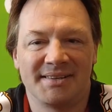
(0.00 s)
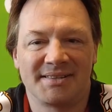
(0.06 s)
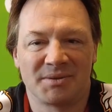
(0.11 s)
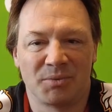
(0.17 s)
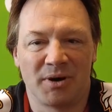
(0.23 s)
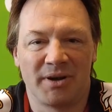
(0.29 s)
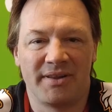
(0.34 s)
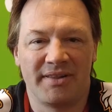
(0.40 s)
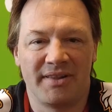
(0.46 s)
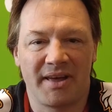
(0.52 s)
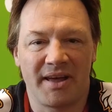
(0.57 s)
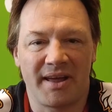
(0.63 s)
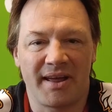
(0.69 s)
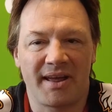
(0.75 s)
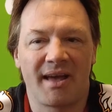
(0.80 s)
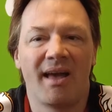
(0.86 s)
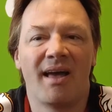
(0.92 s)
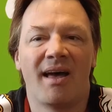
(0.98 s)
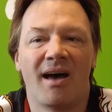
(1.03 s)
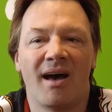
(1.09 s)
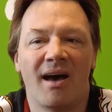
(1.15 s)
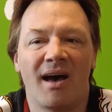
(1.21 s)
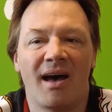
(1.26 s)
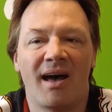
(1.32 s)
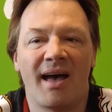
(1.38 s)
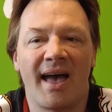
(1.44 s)
is the one they
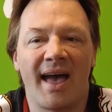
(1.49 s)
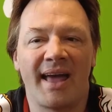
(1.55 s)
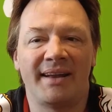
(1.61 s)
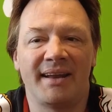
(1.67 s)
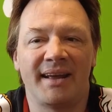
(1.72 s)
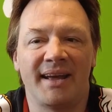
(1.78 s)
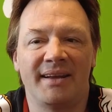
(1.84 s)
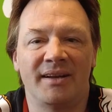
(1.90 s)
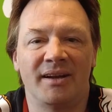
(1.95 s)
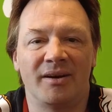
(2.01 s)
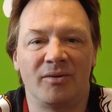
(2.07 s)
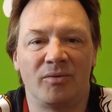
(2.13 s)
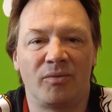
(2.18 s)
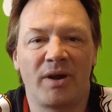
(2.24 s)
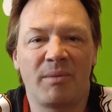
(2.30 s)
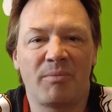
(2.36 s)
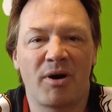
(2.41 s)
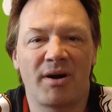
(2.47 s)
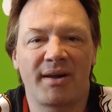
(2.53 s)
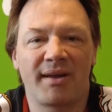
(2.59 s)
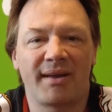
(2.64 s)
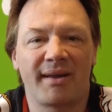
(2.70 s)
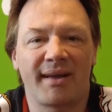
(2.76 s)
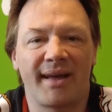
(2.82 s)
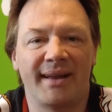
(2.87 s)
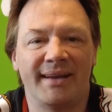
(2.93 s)
had in
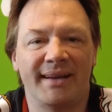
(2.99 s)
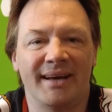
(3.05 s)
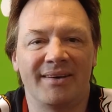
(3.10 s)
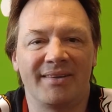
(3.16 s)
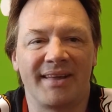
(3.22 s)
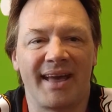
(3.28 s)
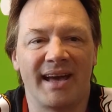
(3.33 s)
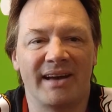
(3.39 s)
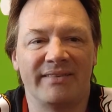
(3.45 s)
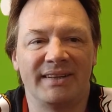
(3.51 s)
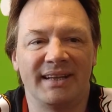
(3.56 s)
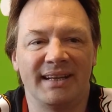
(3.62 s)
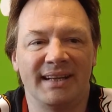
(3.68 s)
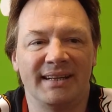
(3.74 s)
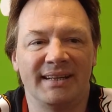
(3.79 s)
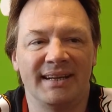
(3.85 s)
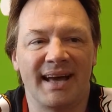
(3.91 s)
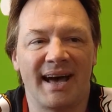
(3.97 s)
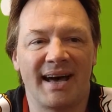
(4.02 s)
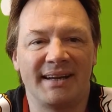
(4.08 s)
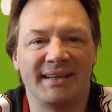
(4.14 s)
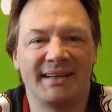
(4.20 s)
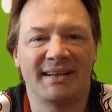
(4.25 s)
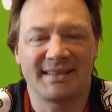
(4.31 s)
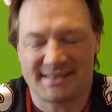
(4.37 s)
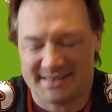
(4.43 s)
Reebok, and now they have it in
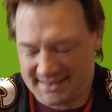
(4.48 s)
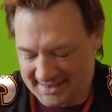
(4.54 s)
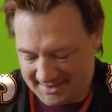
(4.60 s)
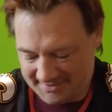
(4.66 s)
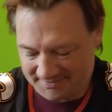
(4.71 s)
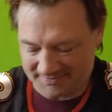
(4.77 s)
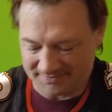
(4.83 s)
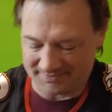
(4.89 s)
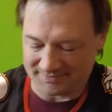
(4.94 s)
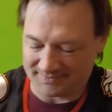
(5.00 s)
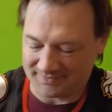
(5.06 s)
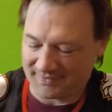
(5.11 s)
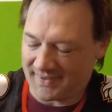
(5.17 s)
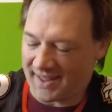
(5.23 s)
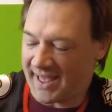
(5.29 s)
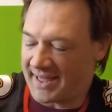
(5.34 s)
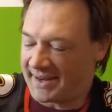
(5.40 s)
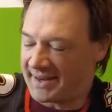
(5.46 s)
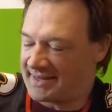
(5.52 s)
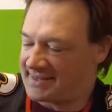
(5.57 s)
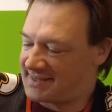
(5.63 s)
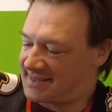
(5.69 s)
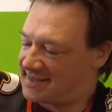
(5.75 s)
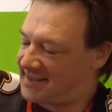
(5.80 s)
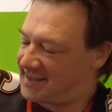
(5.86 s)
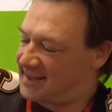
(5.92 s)
Adidas, and
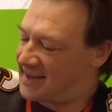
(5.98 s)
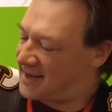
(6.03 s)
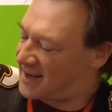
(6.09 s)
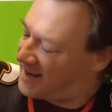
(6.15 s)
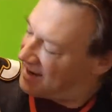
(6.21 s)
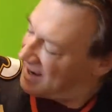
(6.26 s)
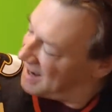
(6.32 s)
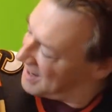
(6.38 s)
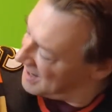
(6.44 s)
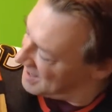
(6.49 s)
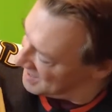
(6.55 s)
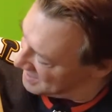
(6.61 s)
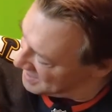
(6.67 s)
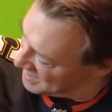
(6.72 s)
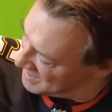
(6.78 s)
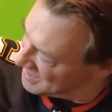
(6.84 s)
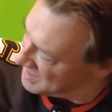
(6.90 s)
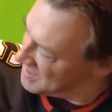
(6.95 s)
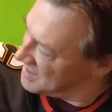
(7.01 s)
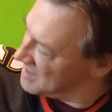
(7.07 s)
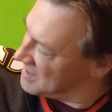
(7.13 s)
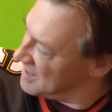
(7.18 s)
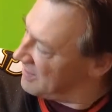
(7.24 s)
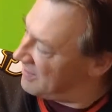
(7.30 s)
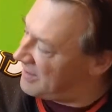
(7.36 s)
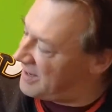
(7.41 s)
it's
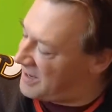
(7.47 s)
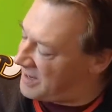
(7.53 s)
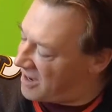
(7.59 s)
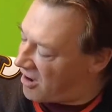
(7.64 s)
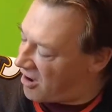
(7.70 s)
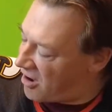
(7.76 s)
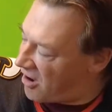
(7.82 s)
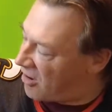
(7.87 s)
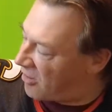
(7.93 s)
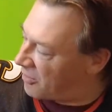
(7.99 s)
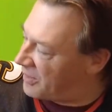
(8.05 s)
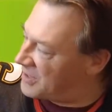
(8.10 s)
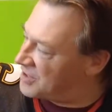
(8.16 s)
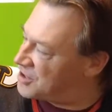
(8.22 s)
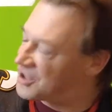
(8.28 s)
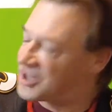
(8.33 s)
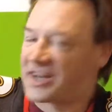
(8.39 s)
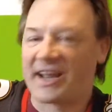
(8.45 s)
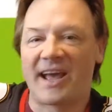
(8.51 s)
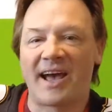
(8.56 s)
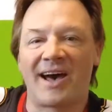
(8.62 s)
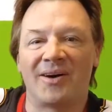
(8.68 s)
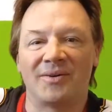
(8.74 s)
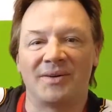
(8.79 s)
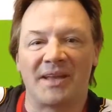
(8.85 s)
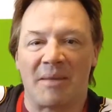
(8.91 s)
the Orange
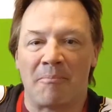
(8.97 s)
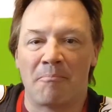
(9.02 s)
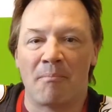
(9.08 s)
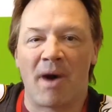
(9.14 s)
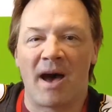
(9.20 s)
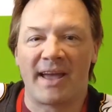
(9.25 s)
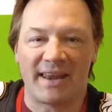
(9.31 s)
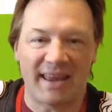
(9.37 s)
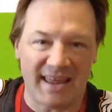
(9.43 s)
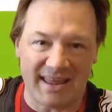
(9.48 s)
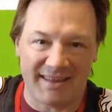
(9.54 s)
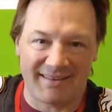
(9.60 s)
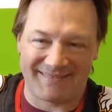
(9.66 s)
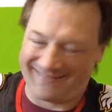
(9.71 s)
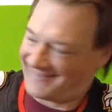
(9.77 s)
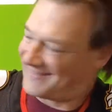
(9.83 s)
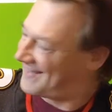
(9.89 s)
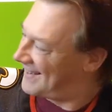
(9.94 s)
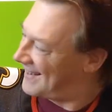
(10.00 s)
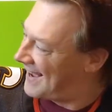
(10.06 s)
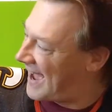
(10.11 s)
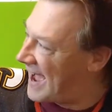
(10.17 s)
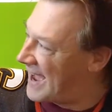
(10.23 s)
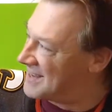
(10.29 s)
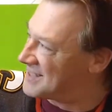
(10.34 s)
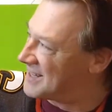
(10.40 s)
County Mighty,
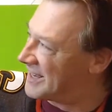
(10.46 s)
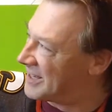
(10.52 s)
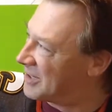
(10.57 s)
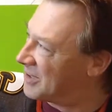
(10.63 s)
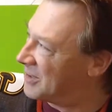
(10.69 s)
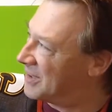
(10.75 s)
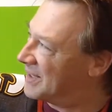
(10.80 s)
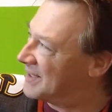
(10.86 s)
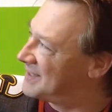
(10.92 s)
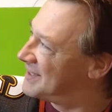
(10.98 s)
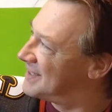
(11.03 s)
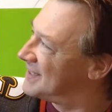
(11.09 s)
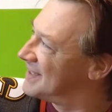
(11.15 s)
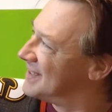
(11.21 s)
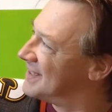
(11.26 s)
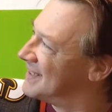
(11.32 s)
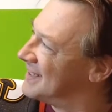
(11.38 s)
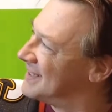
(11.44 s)
as I call it.